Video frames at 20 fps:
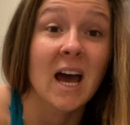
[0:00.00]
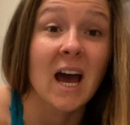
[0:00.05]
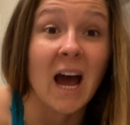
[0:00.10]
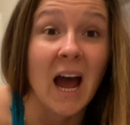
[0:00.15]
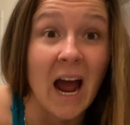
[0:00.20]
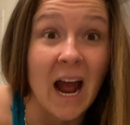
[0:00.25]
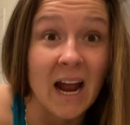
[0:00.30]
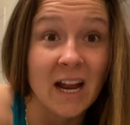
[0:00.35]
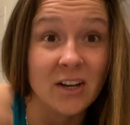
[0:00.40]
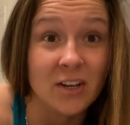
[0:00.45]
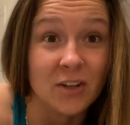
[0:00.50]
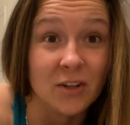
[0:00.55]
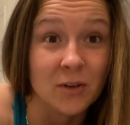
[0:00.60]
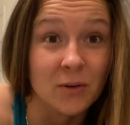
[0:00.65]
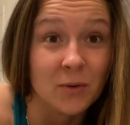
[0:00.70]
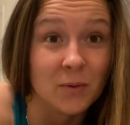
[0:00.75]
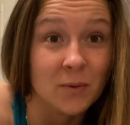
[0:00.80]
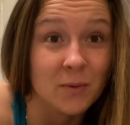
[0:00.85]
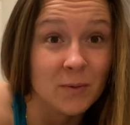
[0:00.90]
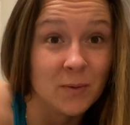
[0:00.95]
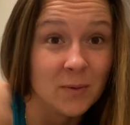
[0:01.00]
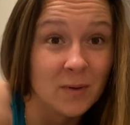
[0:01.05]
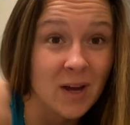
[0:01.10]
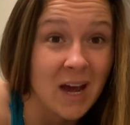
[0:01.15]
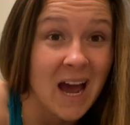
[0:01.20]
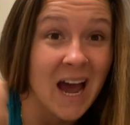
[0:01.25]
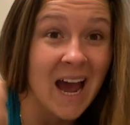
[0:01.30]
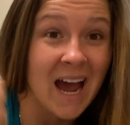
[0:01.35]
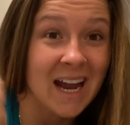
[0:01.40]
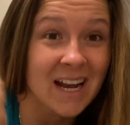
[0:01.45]
I do.
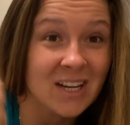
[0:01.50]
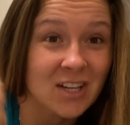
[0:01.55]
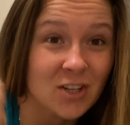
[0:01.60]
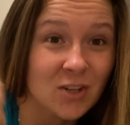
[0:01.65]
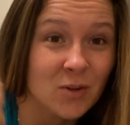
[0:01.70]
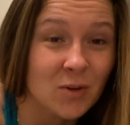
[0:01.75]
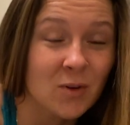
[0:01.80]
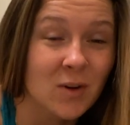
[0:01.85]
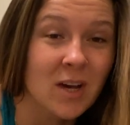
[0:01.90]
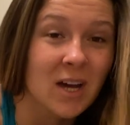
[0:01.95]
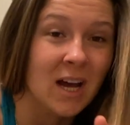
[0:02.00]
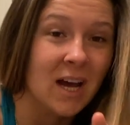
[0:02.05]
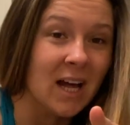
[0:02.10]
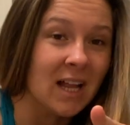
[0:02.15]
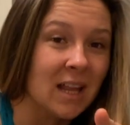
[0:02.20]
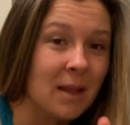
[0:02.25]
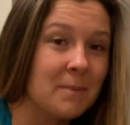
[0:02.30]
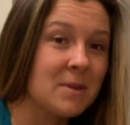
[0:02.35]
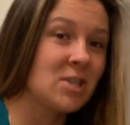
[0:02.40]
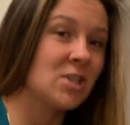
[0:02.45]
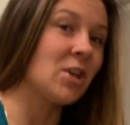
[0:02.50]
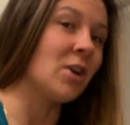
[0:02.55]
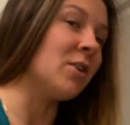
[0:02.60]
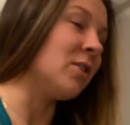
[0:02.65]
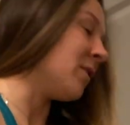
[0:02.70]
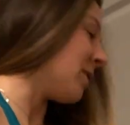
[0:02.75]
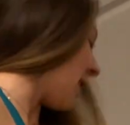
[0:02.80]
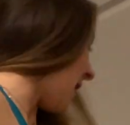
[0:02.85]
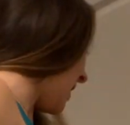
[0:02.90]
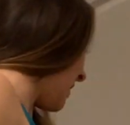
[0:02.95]
Let me show
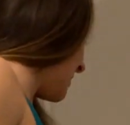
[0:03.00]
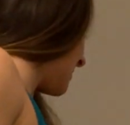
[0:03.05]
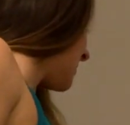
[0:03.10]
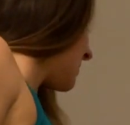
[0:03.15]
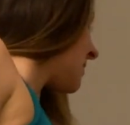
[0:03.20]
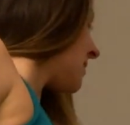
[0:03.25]
you guys.